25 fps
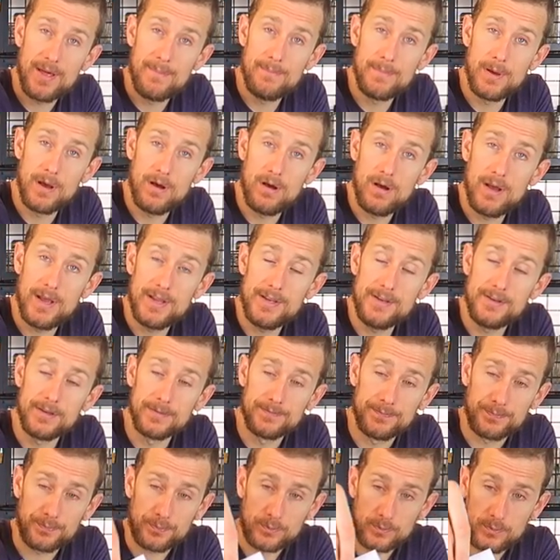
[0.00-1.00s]
thumb behind,
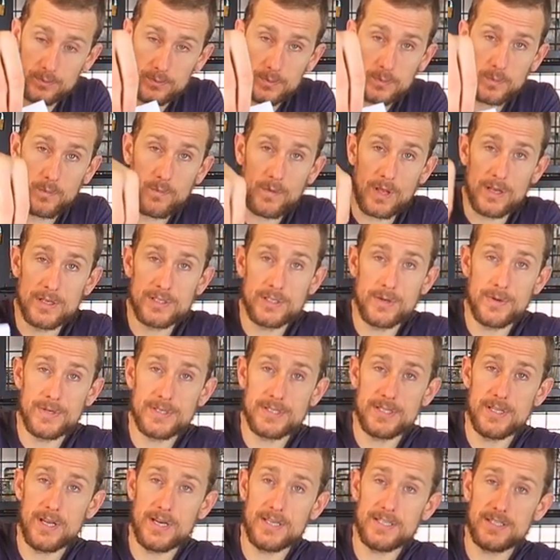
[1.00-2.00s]
so
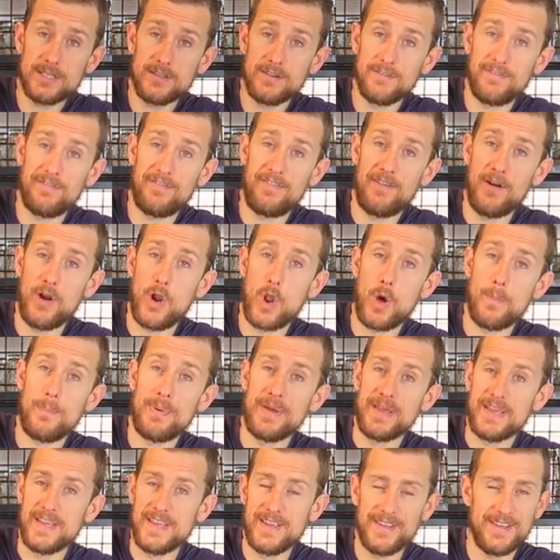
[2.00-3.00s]
it's nice and
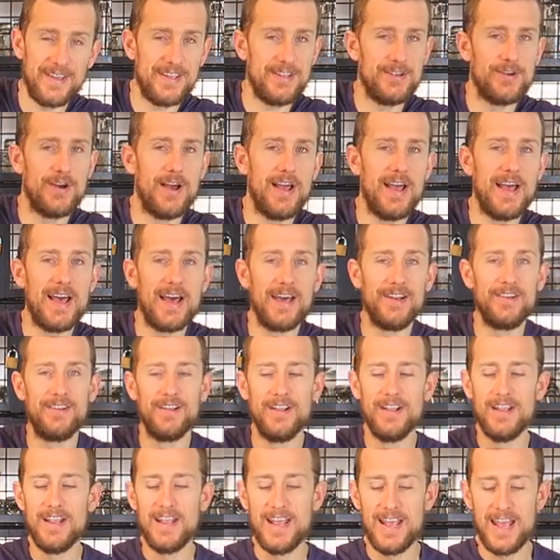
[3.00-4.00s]
floppy in your hand.
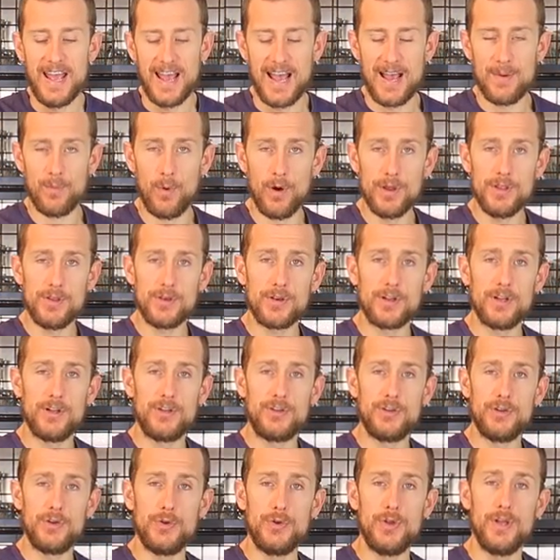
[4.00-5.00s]
And what you're gonna
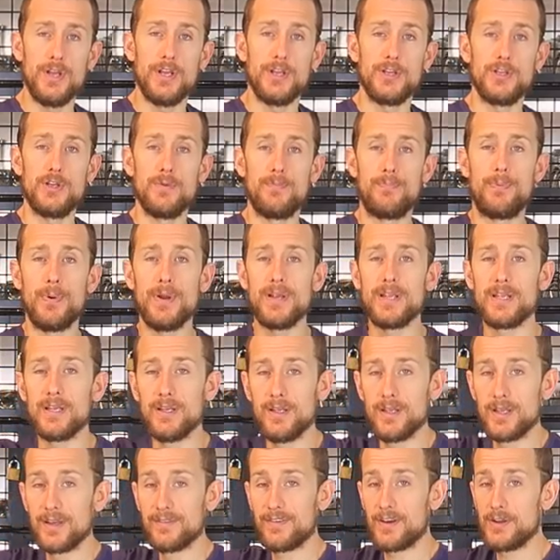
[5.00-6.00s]
do, you bring,
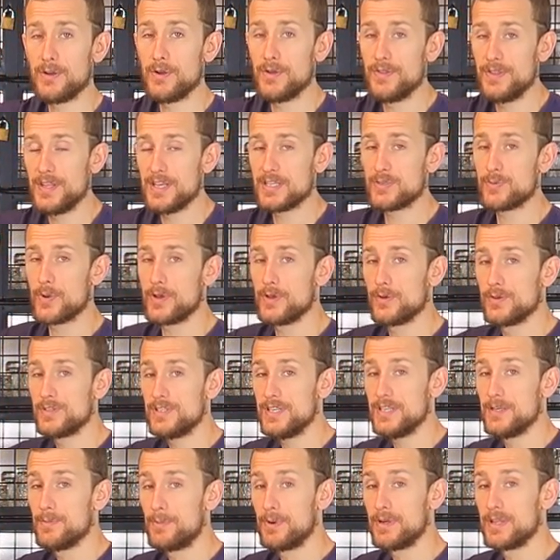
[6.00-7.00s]
if I do it this way, you'll
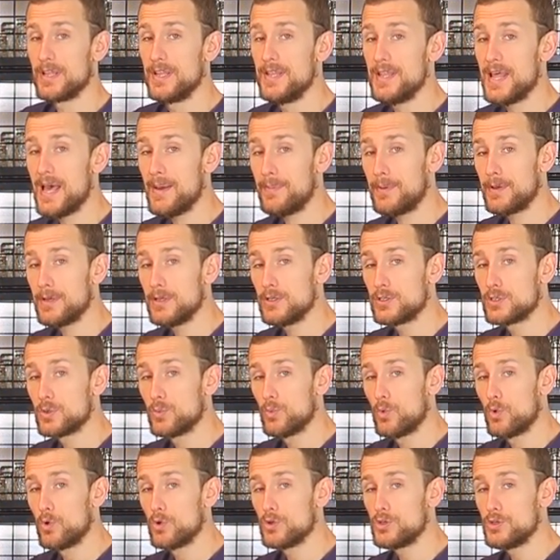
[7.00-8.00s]
see, you bring the napkin
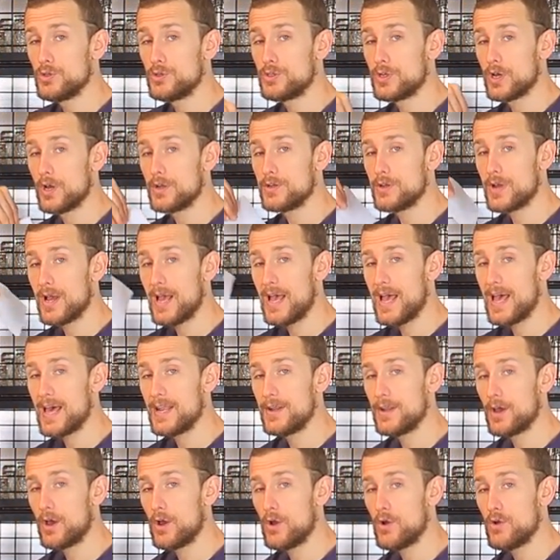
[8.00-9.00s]
towards, you turn your
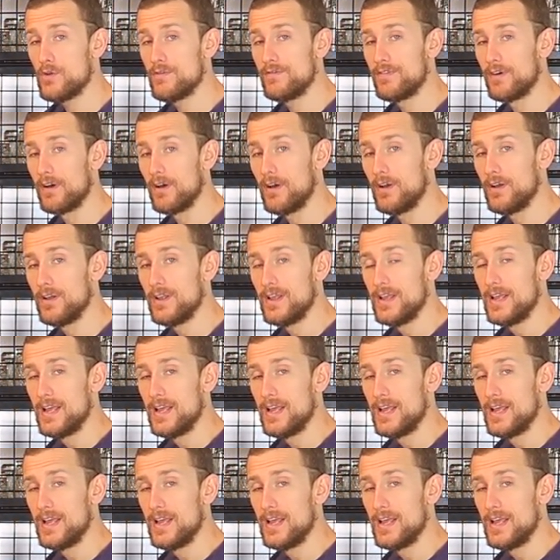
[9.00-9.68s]
hand over,